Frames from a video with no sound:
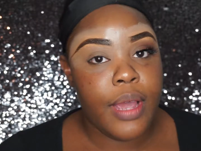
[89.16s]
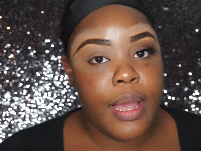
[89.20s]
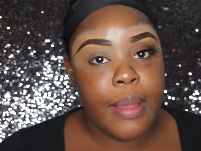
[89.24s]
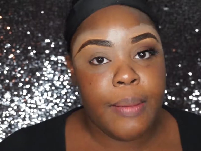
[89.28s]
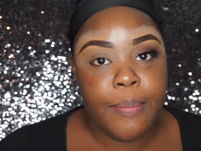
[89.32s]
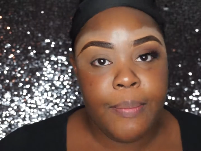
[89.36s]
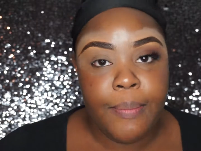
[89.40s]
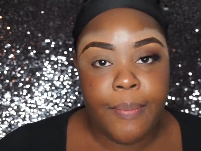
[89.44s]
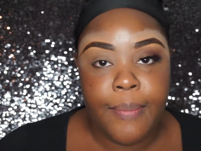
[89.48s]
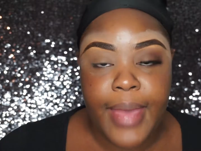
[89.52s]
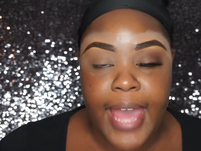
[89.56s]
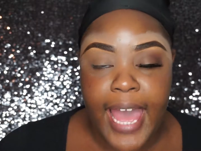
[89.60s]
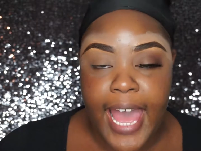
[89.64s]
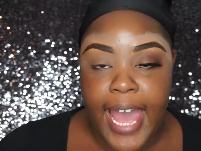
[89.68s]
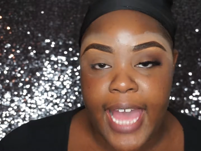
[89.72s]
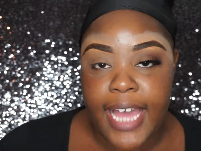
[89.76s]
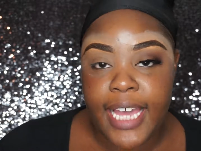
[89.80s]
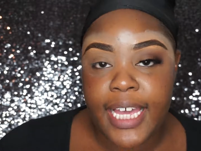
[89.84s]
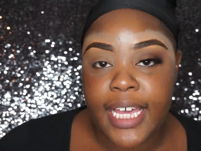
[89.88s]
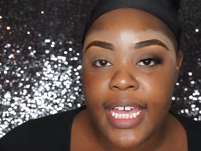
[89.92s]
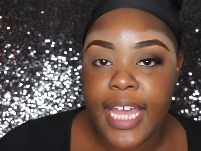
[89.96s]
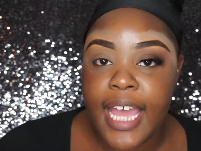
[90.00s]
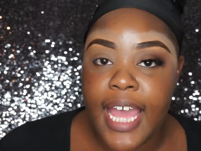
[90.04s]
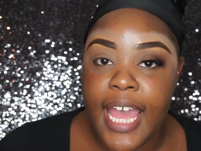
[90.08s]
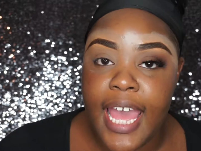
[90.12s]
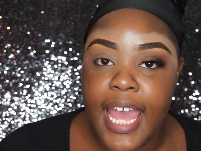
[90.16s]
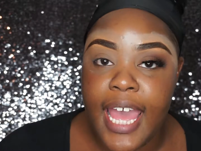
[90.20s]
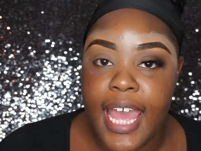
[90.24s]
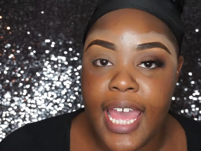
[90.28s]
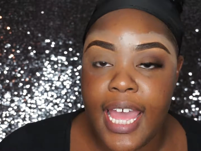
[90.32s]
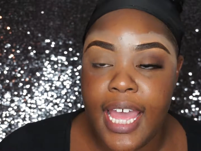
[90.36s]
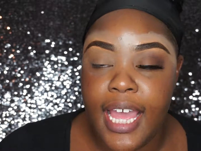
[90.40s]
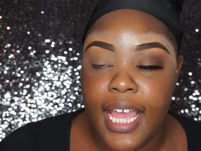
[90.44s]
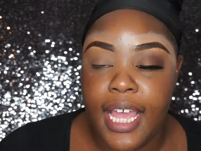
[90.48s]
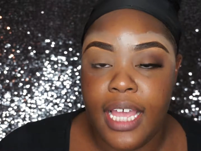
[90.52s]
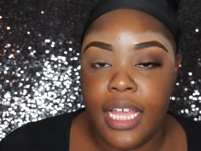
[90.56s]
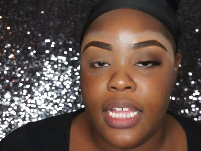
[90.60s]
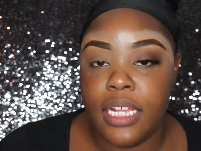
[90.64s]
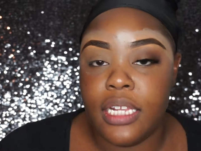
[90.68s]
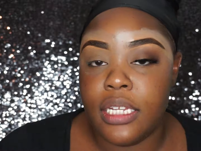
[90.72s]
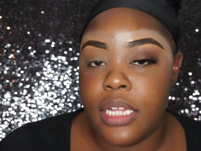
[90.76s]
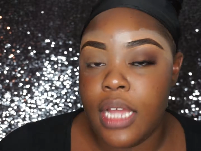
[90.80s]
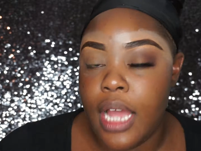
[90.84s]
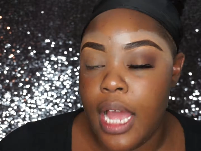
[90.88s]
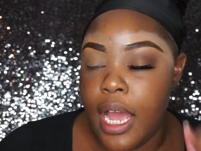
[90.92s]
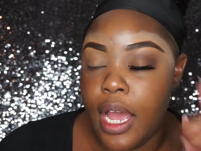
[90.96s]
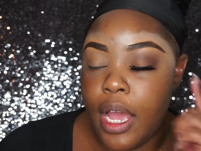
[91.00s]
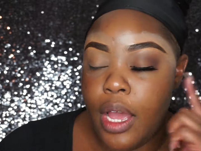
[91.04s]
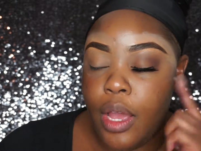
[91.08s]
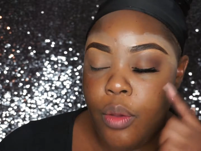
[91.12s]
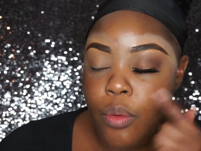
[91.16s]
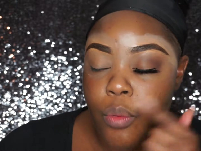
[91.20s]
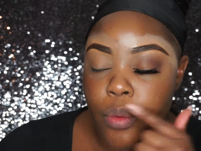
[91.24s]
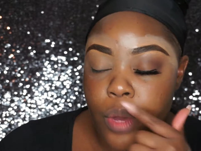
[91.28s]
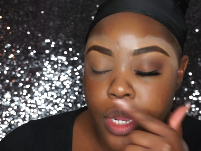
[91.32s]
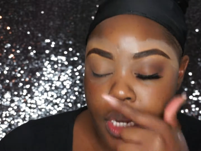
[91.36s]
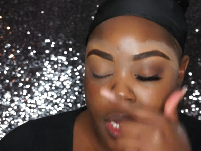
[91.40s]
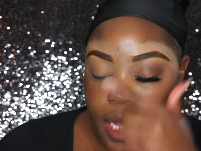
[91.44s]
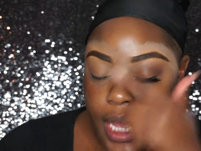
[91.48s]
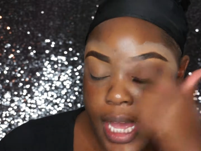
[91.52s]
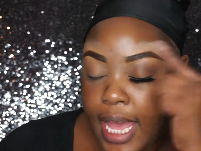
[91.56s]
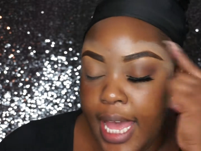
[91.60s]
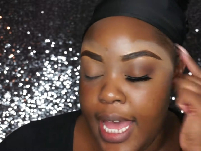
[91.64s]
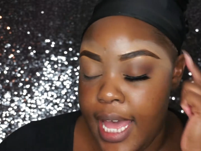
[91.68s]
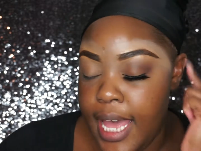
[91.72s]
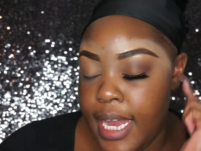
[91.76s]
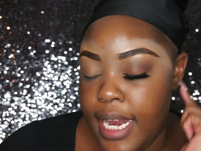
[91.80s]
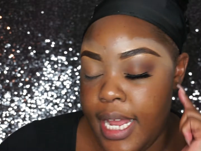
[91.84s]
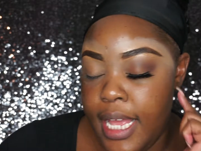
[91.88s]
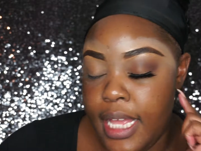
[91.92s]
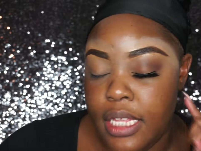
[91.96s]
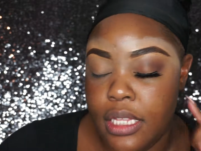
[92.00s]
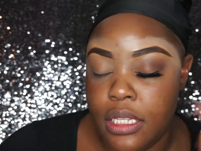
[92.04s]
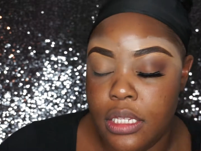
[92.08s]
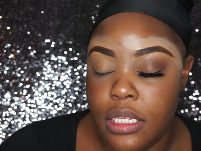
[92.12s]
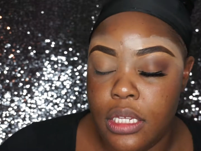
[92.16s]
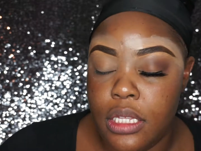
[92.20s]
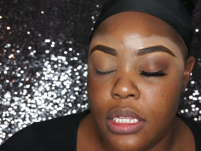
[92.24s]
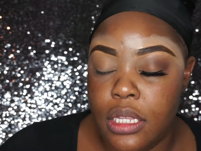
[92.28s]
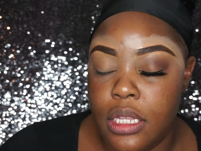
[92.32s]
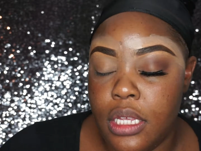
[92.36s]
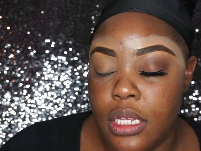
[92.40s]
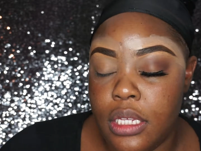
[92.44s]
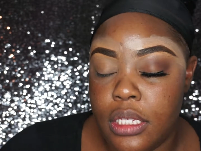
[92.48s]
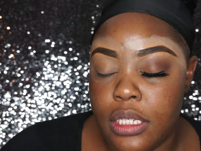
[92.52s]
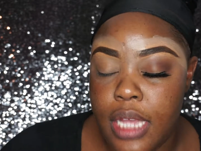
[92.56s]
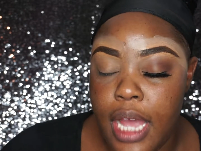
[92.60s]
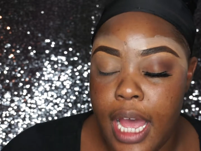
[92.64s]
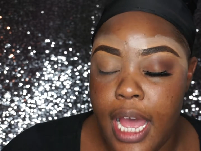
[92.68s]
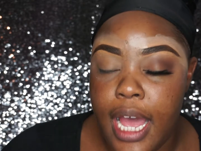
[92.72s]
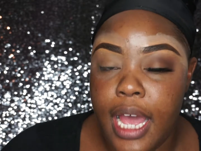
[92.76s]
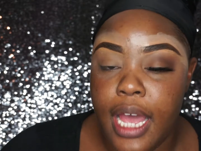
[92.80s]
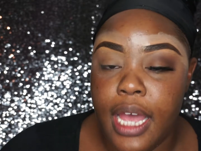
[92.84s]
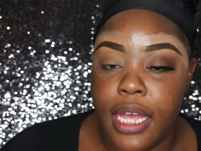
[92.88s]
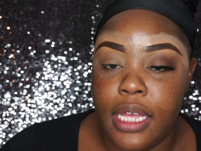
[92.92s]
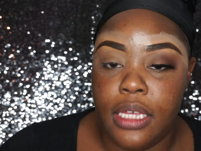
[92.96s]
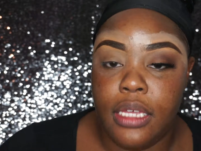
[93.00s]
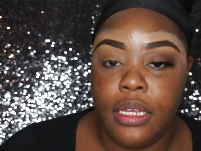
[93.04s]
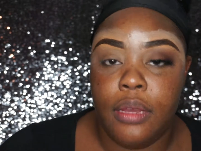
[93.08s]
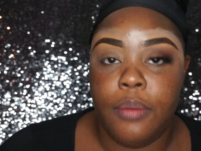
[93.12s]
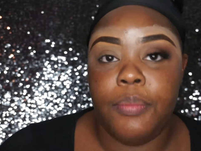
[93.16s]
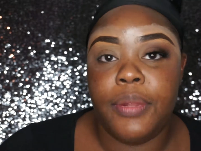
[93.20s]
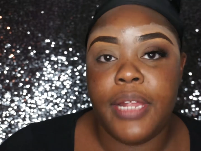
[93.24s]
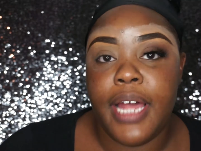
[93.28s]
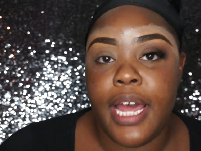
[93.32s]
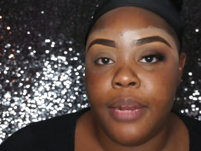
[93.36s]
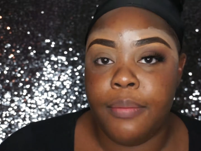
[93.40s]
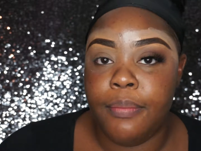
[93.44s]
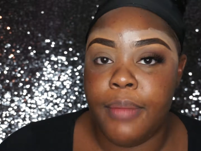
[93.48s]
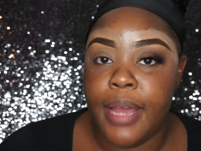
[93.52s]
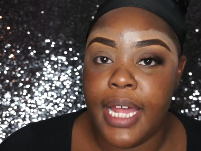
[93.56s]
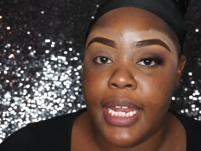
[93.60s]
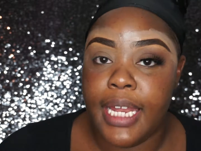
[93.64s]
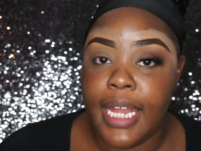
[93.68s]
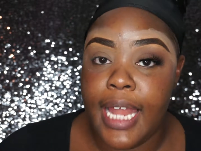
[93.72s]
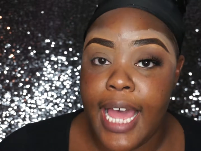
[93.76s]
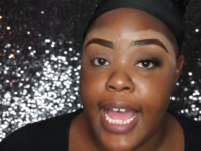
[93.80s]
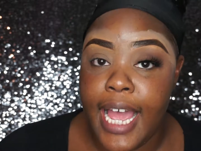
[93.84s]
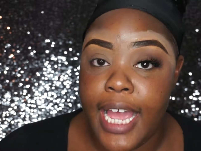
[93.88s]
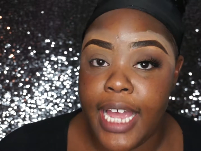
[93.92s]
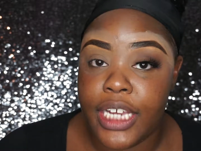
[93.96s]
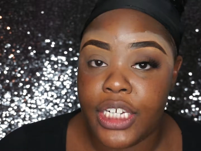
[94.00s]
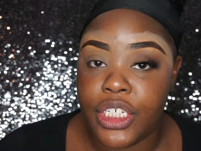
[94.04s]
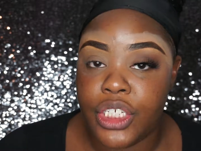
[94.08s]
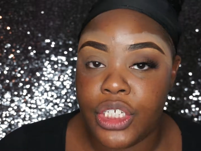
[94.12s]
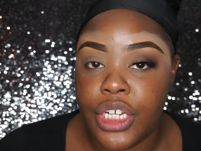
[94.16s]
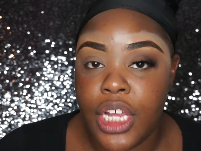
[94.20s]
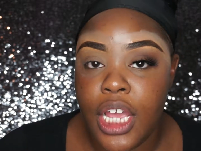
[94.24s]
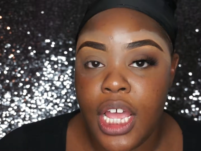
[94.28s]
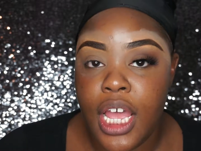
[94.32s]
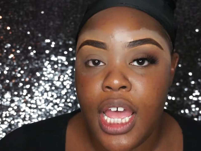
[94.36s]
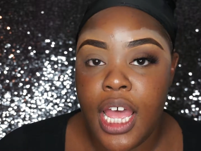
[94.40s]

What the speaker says: I'm back and I went ahead and did this eye, applied my lash.